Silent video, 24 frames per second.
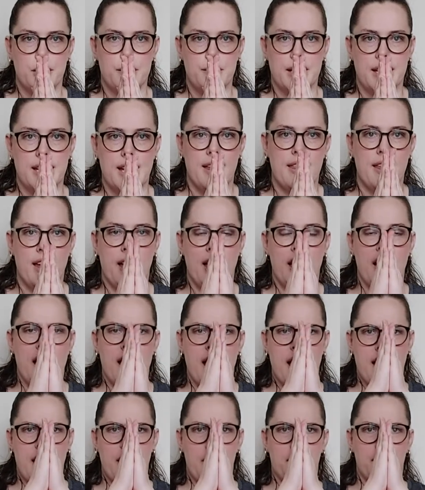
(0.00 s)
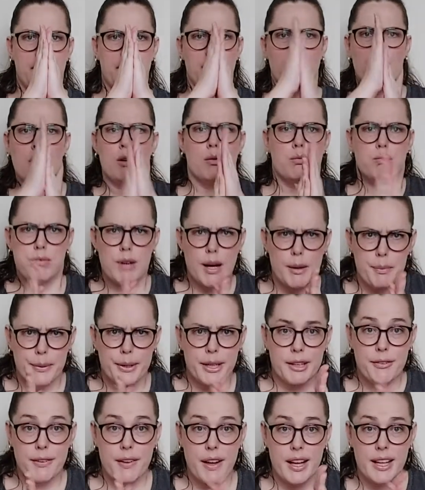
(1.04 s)
them together, and we rub
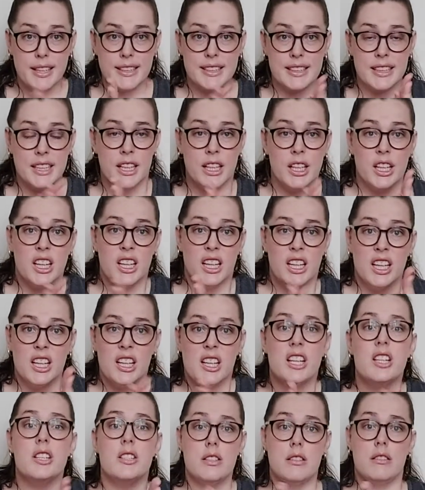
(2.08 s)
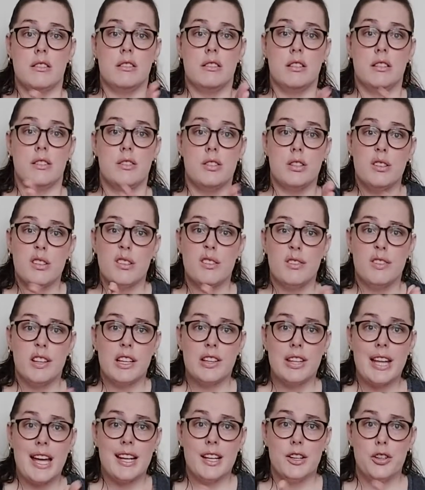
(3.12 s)
really fast, do you
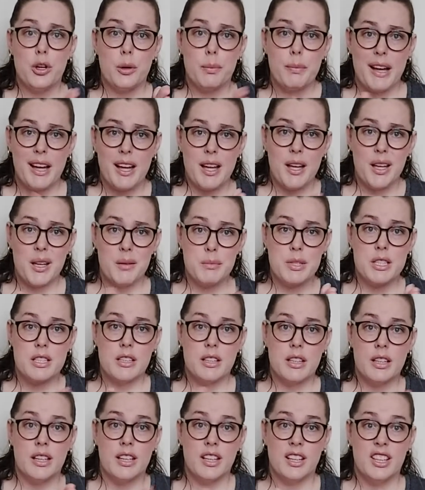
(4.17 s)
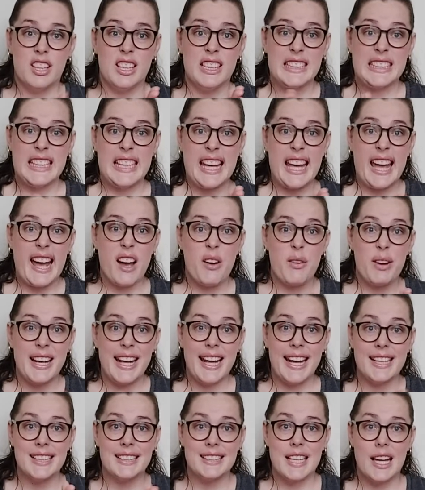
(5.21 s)
feel that in your palms? You see how it
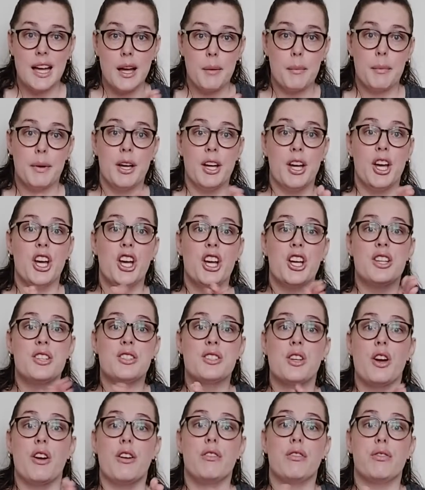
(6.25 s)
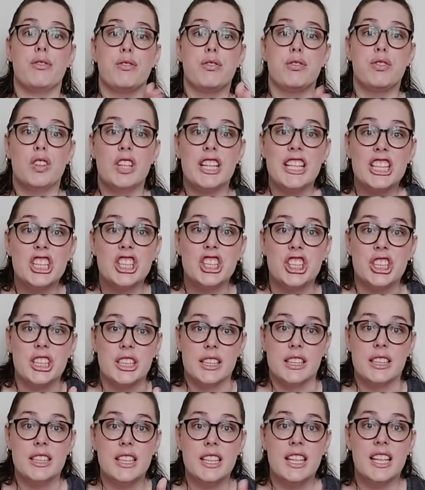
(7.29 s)
heats up? So
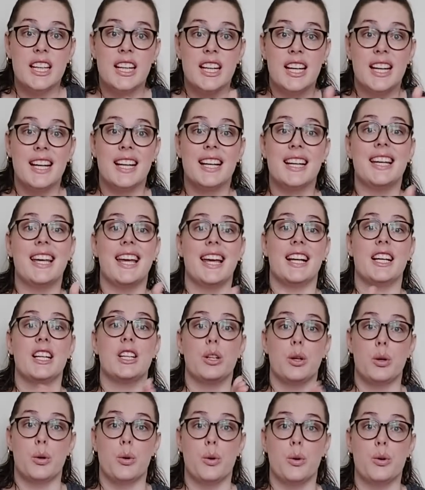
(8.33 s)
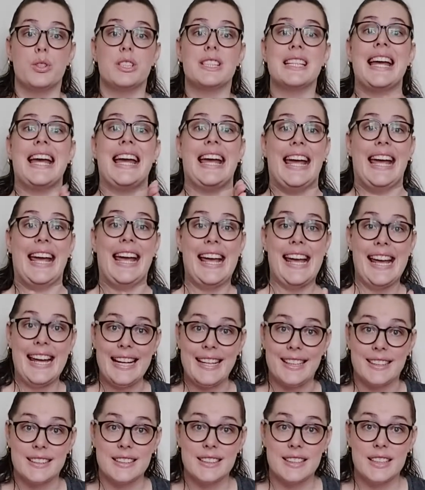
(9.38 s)
friction can cause
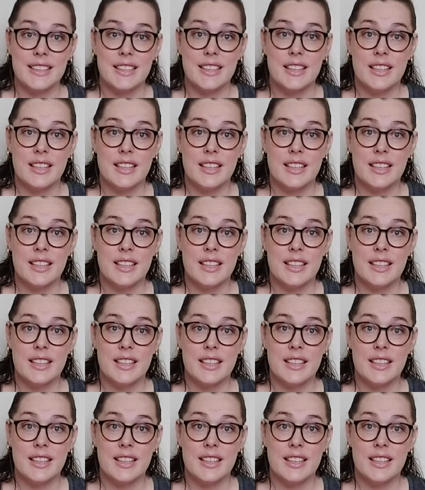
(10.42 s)
heat.